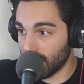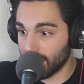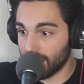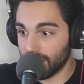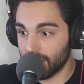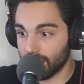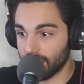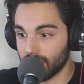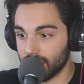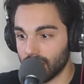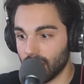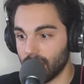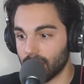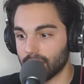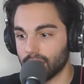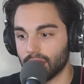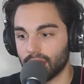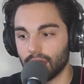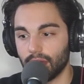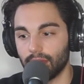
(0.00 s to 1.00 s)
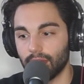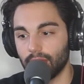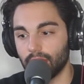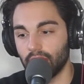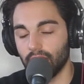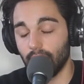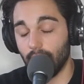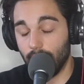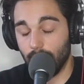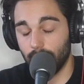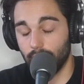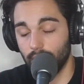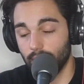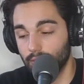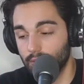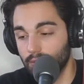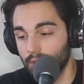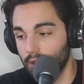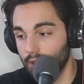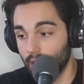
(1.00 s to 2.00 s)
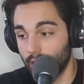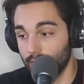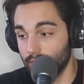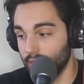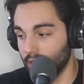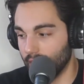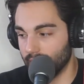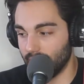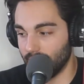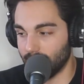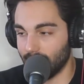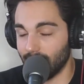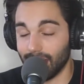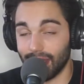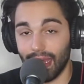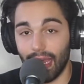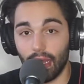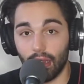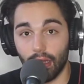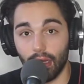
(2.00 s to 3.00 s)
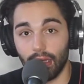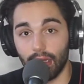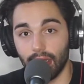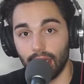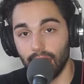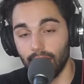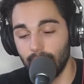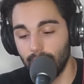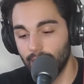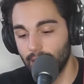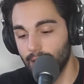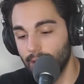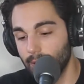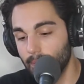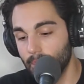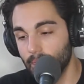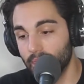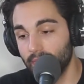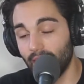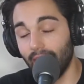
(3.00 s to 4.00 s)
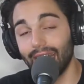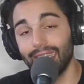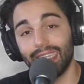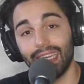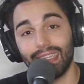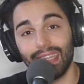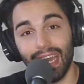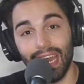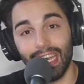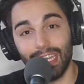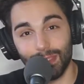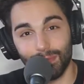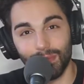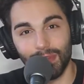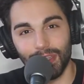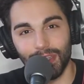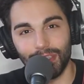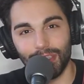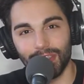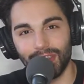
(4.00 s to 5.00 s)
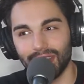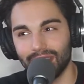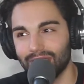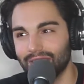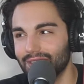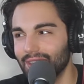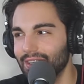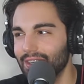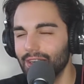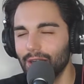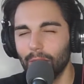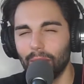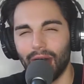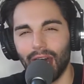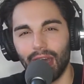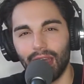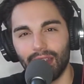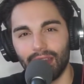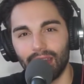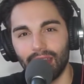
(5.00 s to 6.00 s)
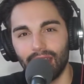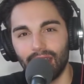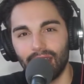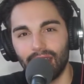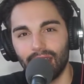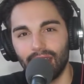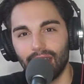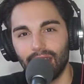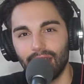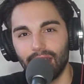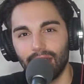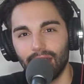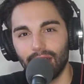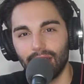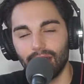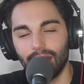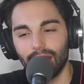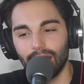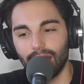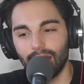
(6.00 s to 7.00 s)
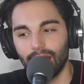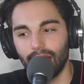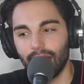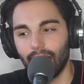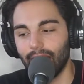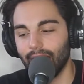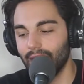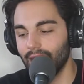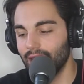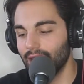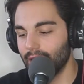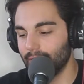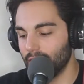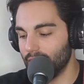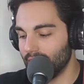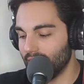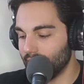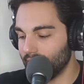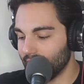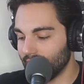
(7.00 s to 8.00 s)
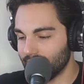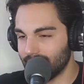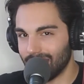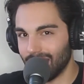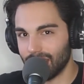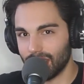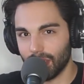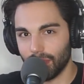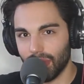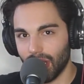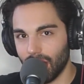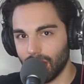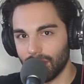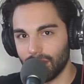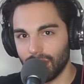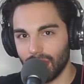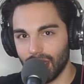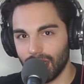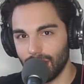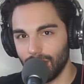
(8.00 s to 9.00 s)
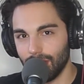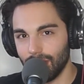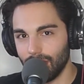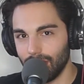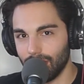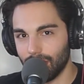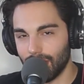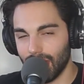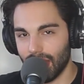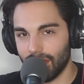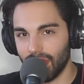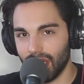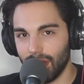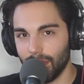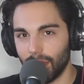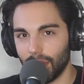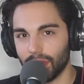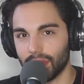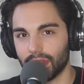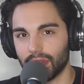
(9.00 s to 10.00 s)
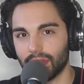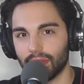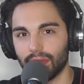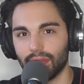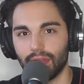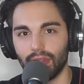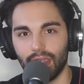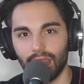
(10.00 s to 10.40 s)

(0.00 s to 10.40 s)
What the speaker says: F sucks or some shit. I don't know. I've never had that, luckily. I take that as malicious because it's like, come on. Like, I get it if you have like a touching problem, like you don't have an impulse